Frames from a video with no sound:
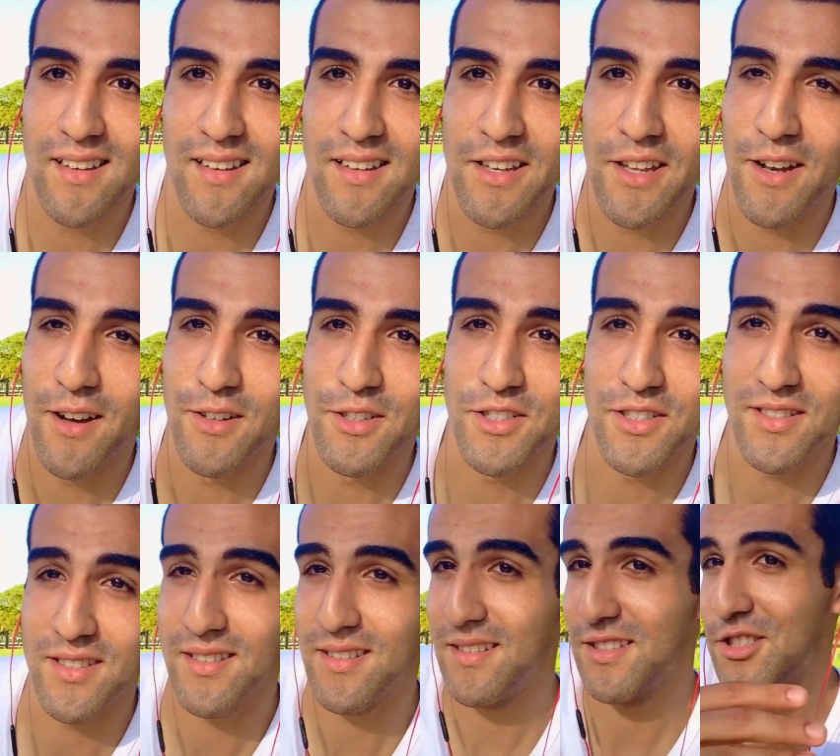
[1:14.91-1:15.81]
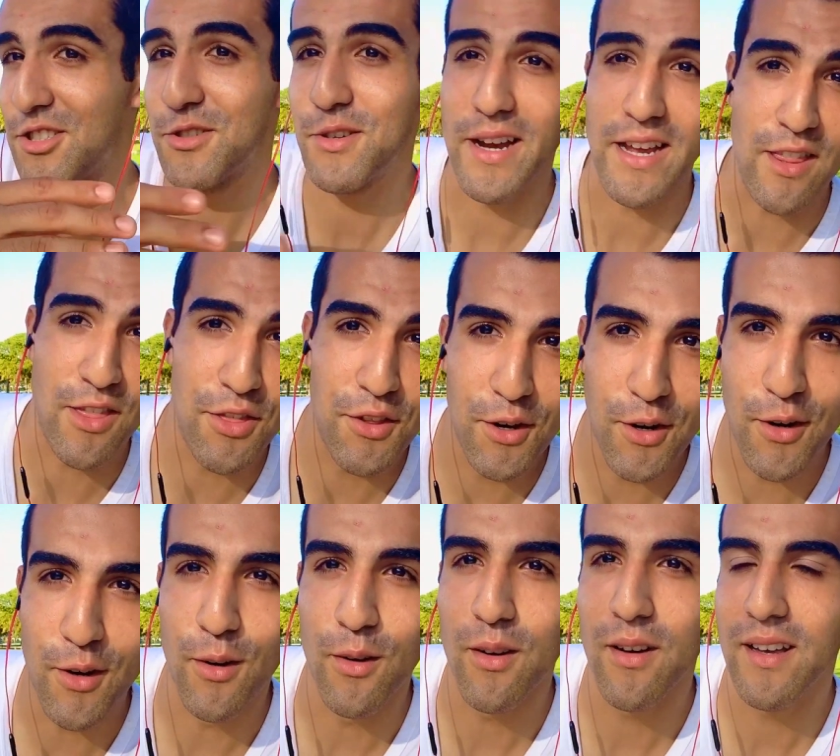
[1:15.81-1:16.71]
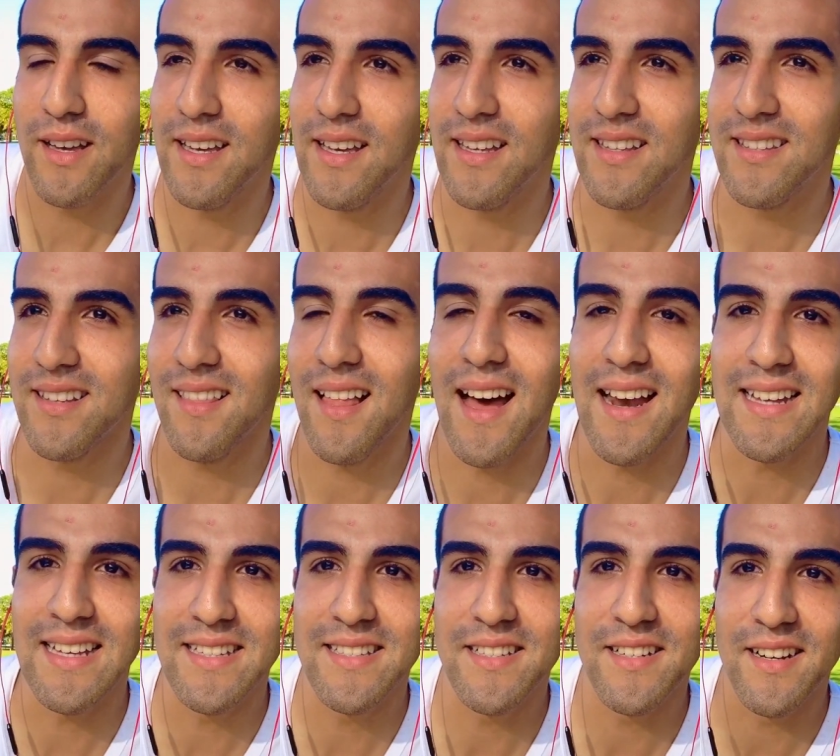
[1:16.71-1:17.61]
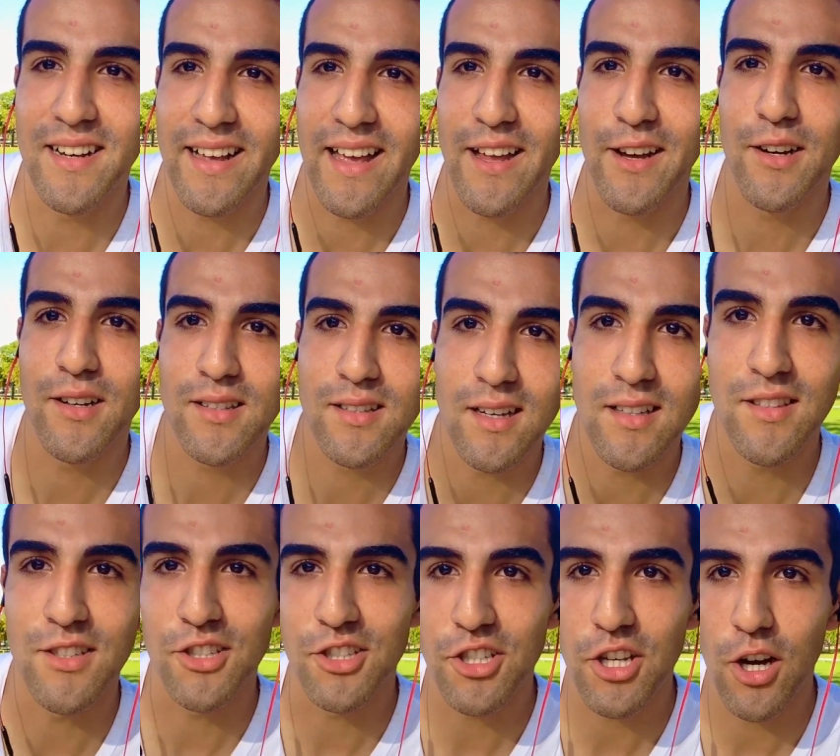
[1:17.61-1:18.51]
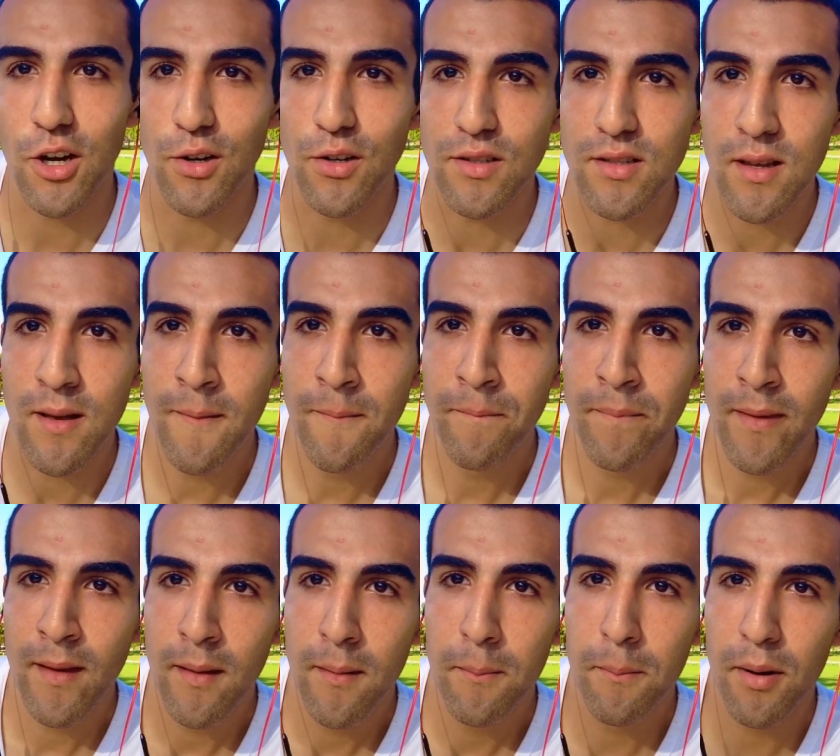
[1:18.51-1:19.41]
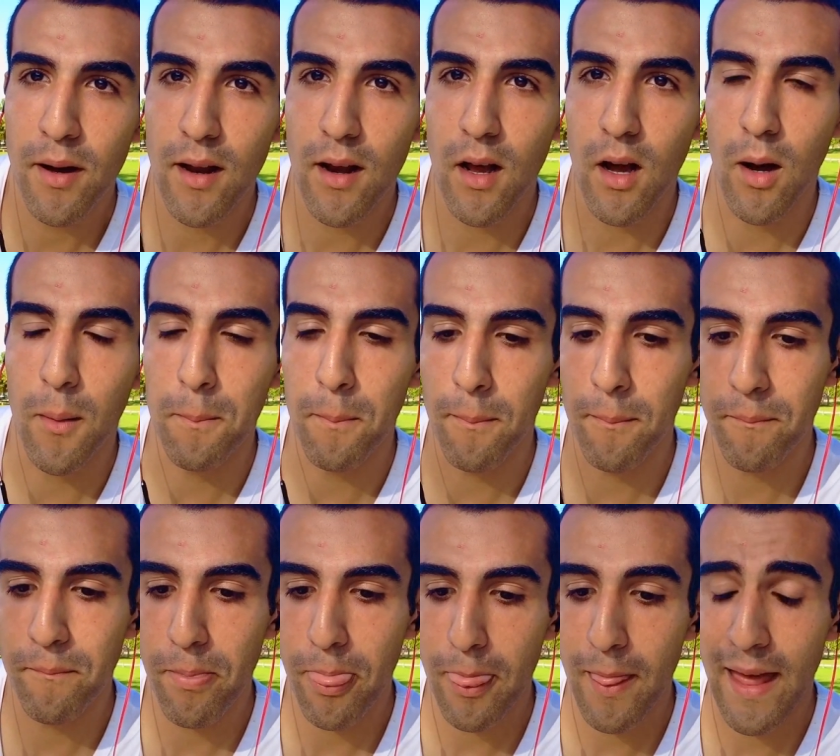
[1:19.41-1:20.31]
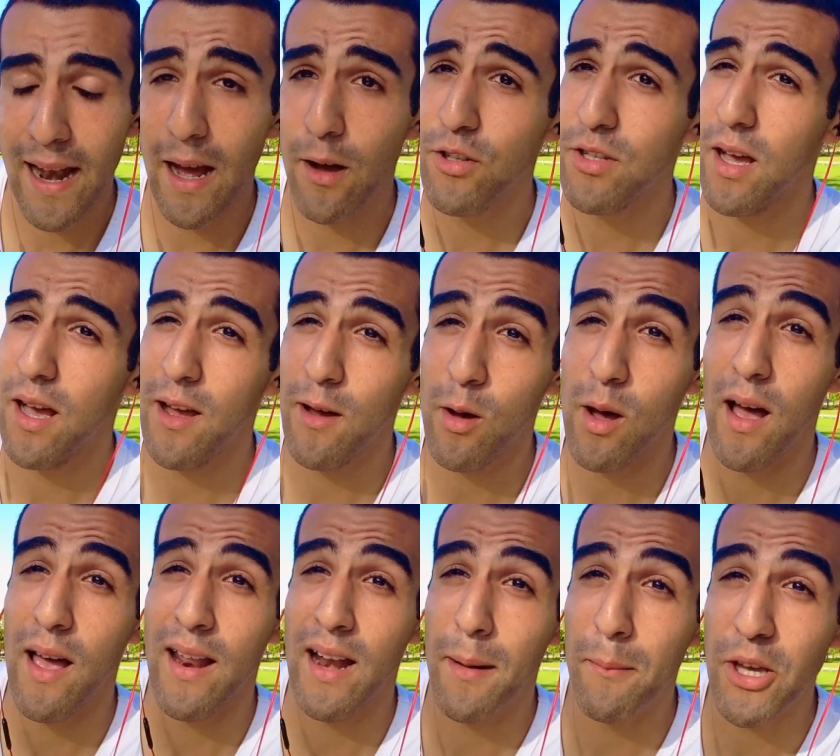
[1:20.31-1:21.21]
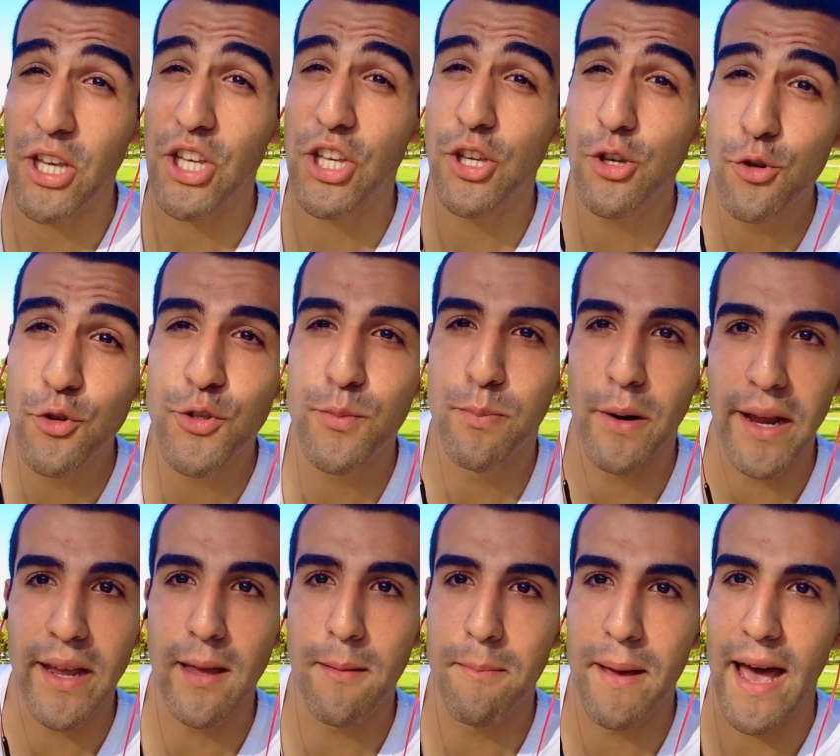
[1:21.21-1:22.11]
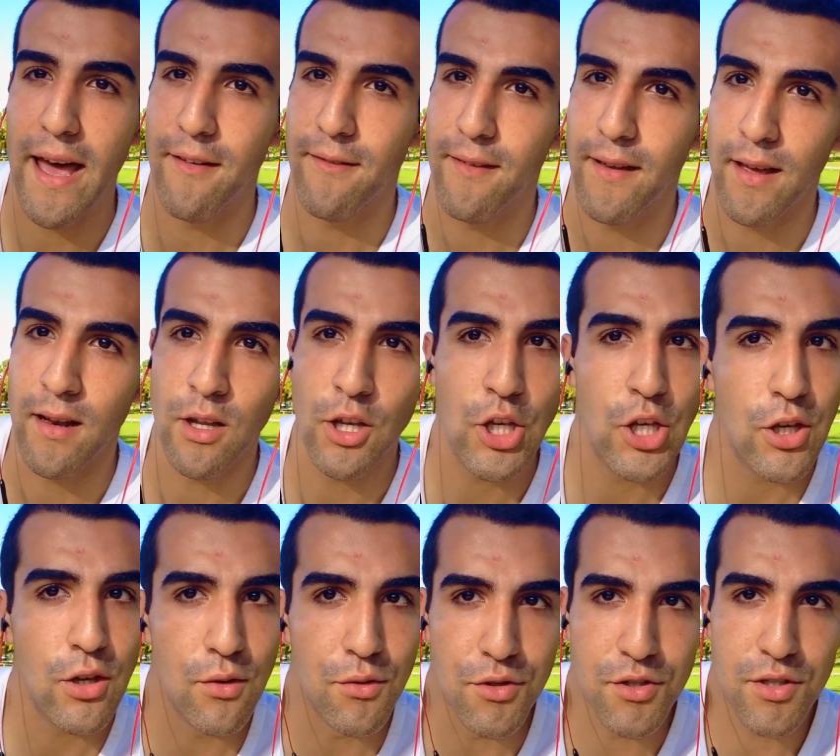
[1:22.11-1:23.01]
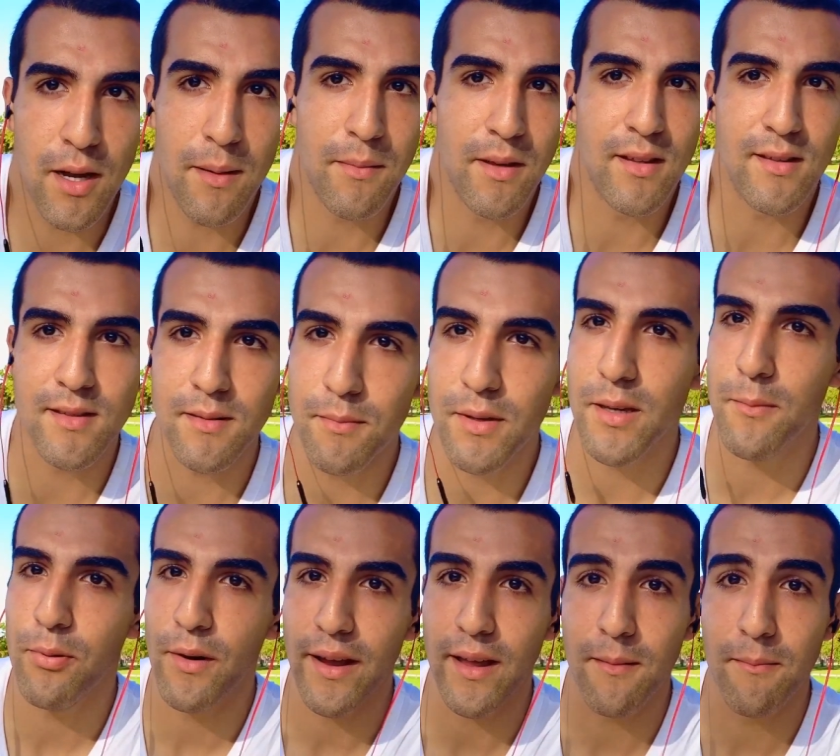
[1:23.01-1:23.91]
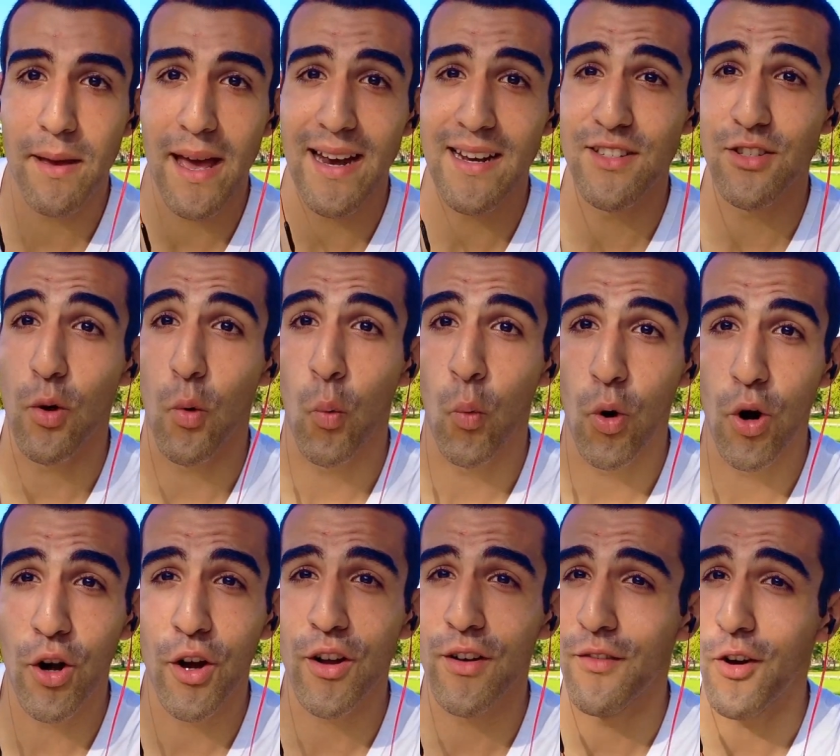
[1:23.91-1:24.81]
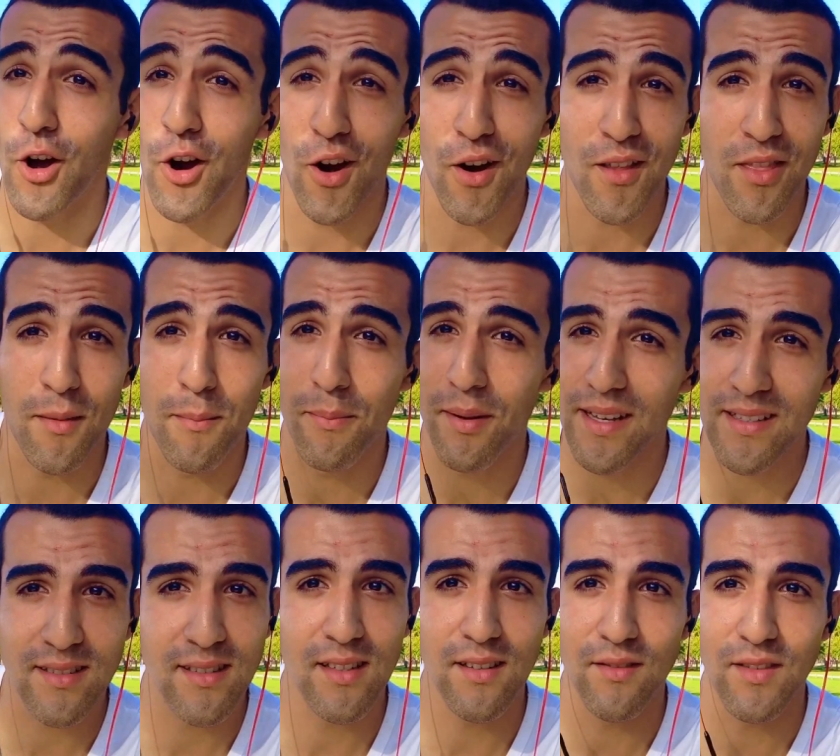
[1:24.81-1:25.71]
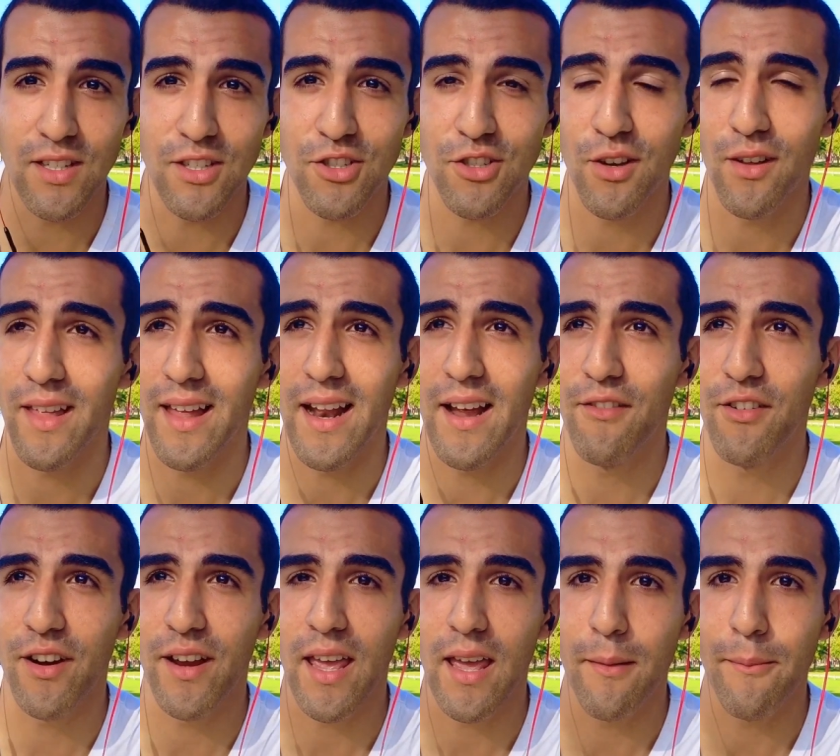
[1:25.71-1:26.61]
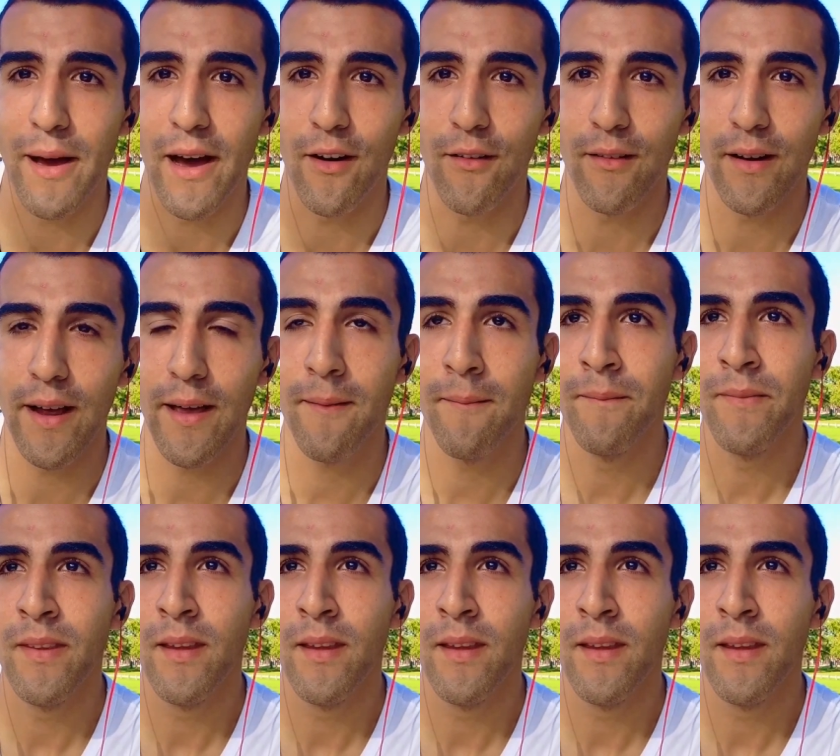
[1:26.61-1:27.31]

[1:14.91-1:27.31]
you know, just straight through, it's a lot easier to get hooked onto shows. But um, and I, I, and I'm a huge Breaking Bad fan. Huge. I mean, to me, Breaking Bad is a work of art, the best TV show that ever came out. Right.